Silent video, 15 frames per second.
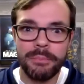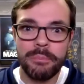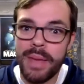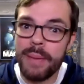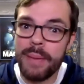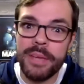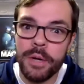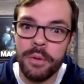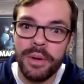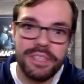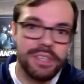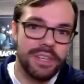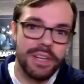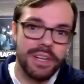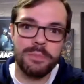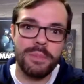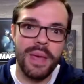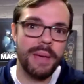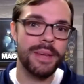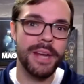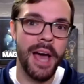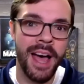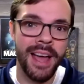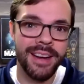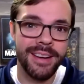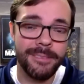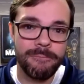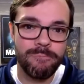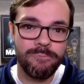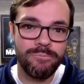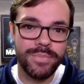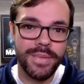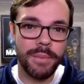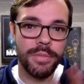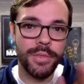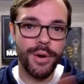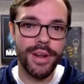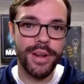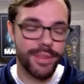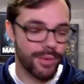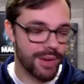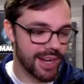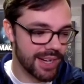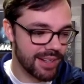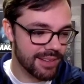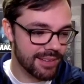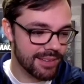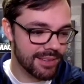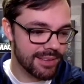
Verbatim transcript: maybe coincidence, maybe not. I'm 33,